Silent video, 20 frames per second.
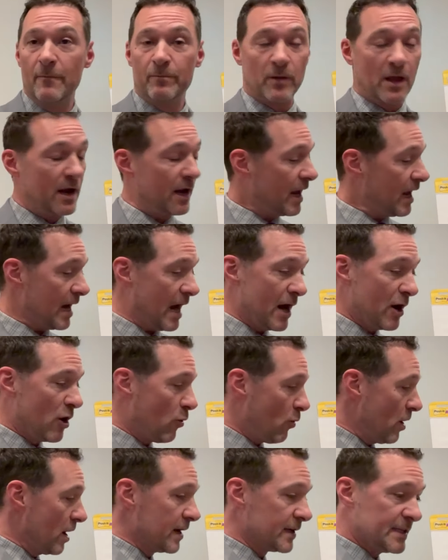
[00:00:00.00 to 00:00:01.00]
and again, I don't
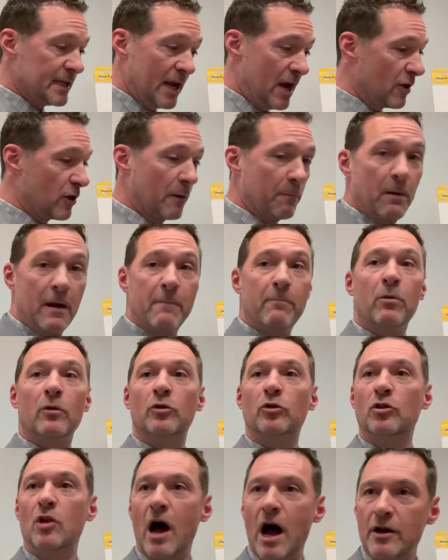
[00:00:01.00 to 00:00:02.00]
want to see other people
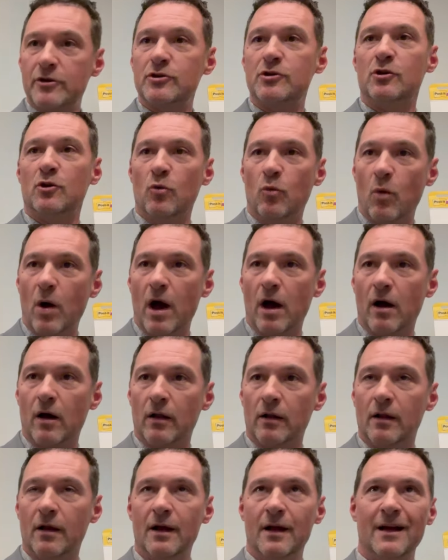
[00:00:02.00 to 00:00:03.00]
not do
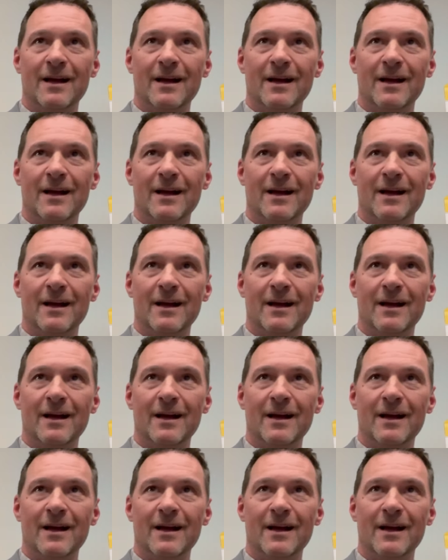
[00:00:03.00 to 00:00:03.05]
well.